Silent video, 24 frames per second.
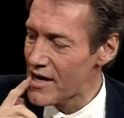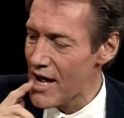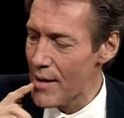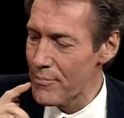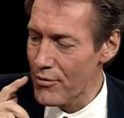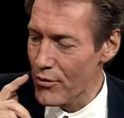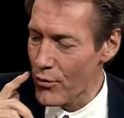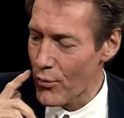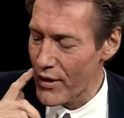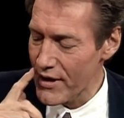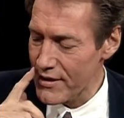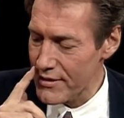a
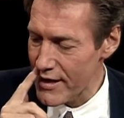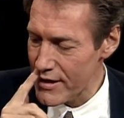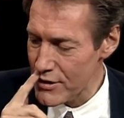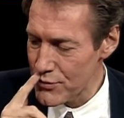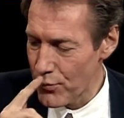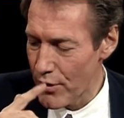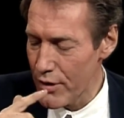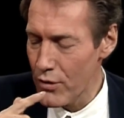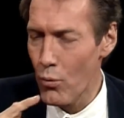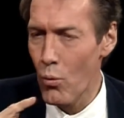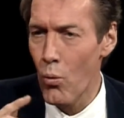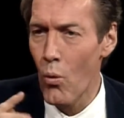couple of quick
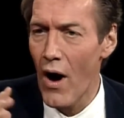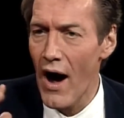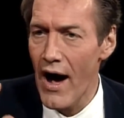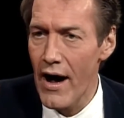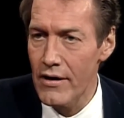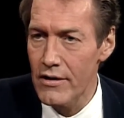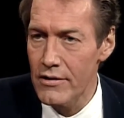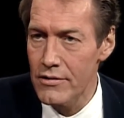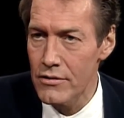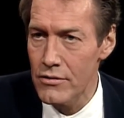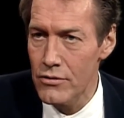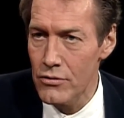things. One,
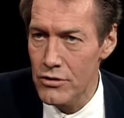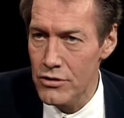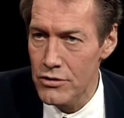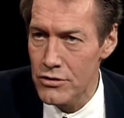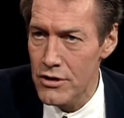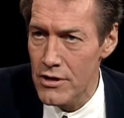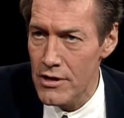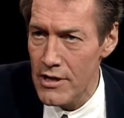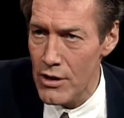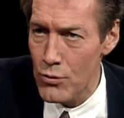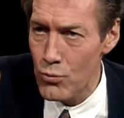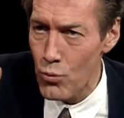why
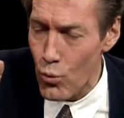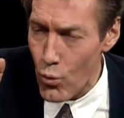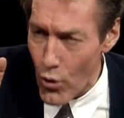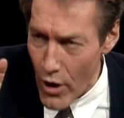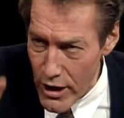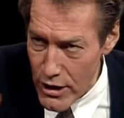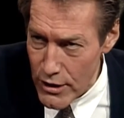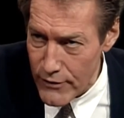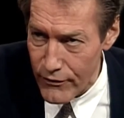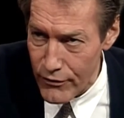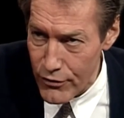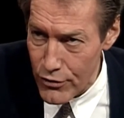it
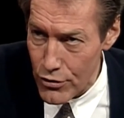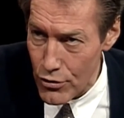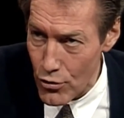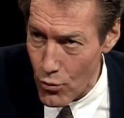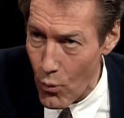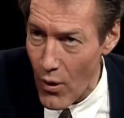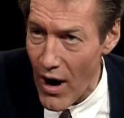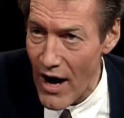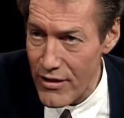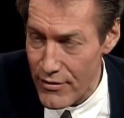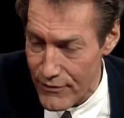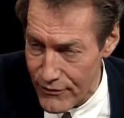works for you,
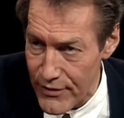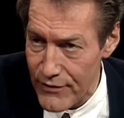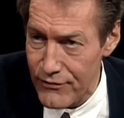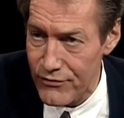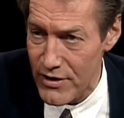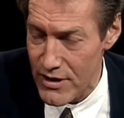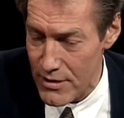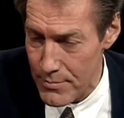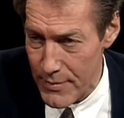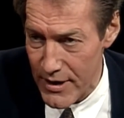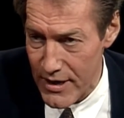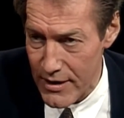why the
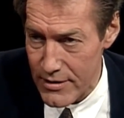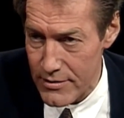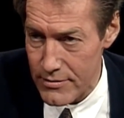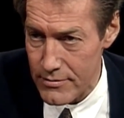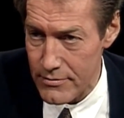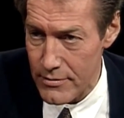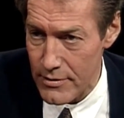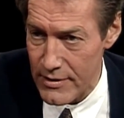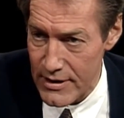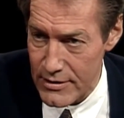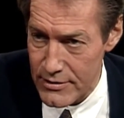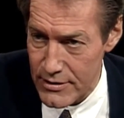15-minute
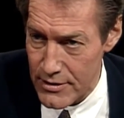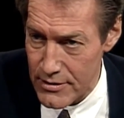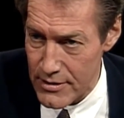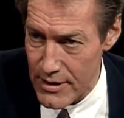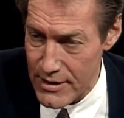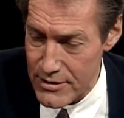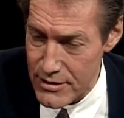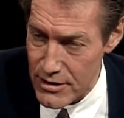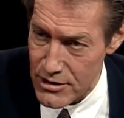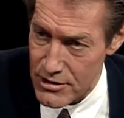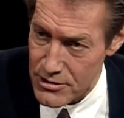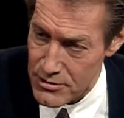as a
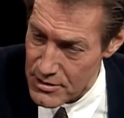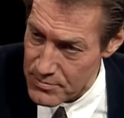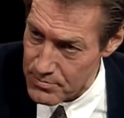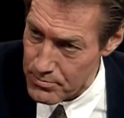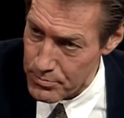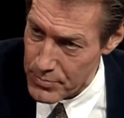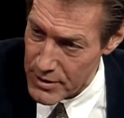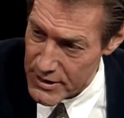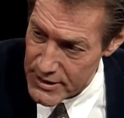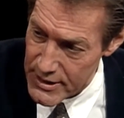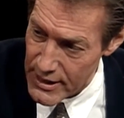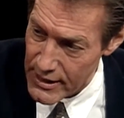
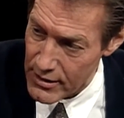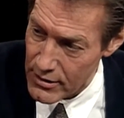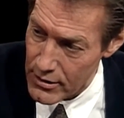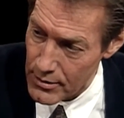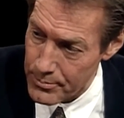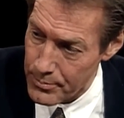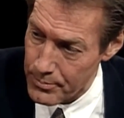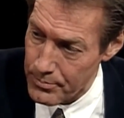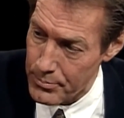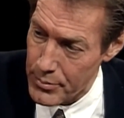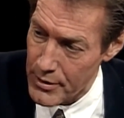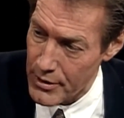
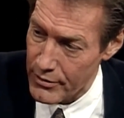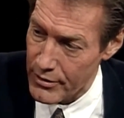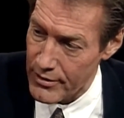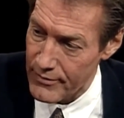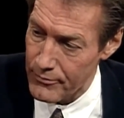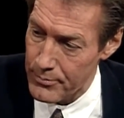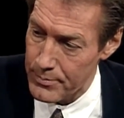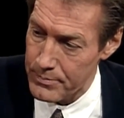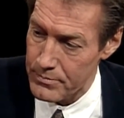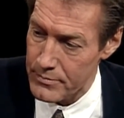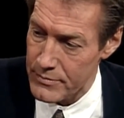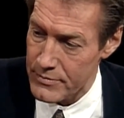particular period
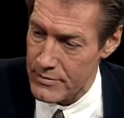of time?